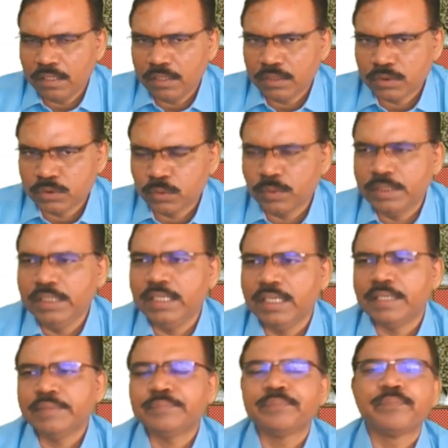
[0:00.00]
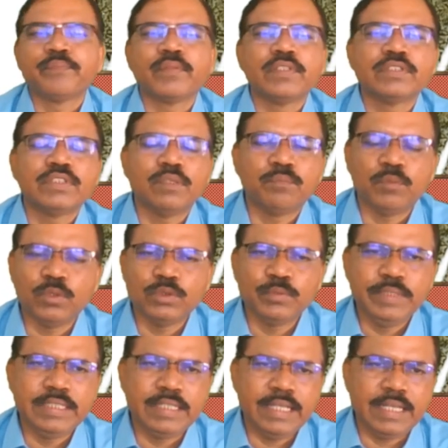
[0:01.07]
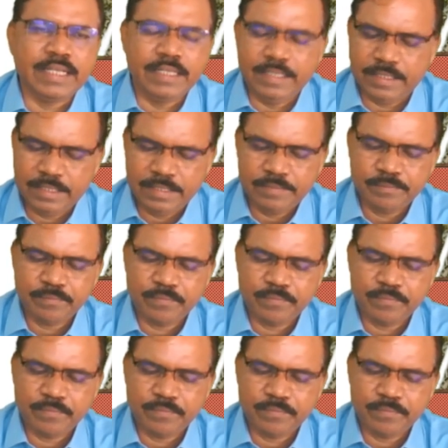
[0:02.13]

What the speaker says: So here suppose we take here